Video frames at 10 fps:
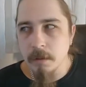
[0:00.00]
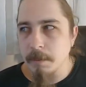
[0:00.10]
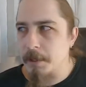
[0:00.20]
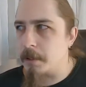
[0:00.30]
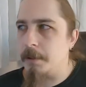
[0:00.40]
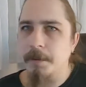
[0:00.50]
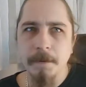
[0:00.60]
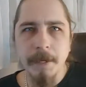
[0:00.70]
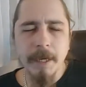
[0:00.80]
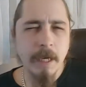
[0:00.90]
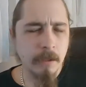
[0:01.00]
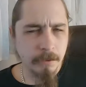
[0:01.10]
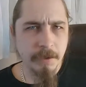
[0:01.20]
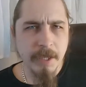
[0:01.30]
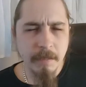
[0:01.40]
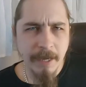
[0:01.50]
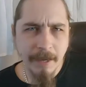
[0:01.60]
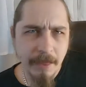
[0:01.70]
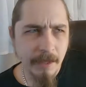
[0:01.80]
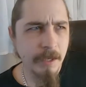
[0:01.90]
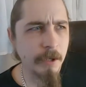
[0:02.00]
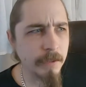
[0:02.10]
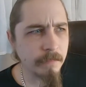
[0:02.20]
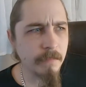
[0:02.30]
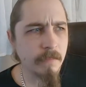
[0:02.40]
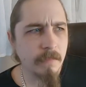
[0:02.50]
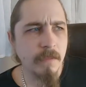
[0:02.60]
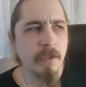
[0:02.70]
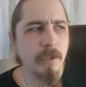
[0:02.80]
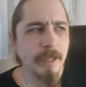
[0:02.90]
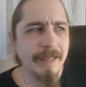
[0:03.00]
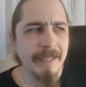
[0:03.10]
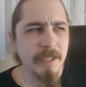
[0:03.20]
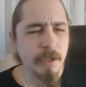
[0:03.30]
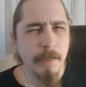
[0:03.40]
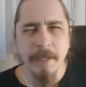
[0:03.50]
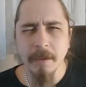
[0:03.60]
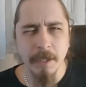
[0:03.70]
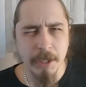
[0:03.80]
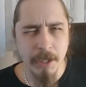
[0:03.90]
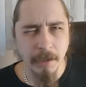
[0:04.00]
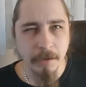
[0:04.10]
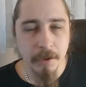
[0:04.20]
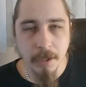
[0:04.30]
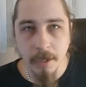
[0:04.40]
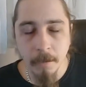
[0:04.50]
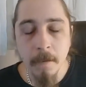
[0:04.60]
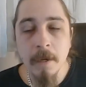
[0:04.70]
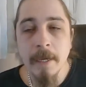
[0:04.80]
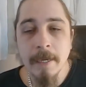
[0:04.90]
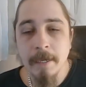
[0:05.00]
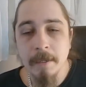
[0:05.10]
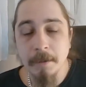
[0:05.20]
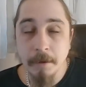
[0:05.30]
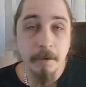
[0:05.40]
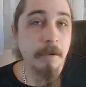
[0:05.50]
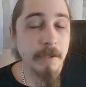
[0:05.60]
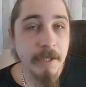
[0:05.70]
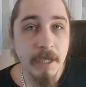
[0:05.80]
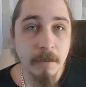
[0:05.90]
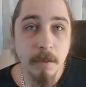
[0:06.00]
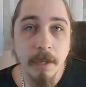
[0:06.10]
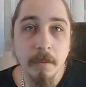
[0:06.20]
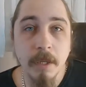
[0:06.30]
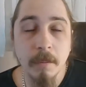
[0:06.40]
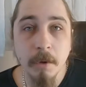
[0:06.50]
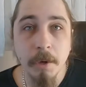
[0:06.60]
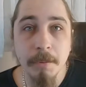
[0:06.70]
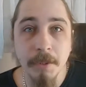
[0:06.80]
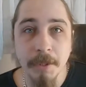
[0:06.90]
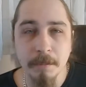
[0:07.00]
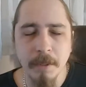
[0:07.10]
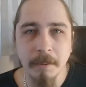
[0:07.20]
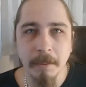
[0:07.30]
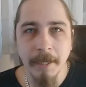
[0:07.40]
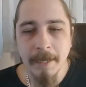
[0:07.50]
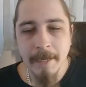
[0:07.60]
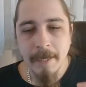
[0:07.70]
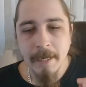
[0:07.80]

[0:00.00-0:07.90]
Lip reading: Especially on the free account on eBay, I think you can do at least 20 listings. So you can see where I'm going with this probably.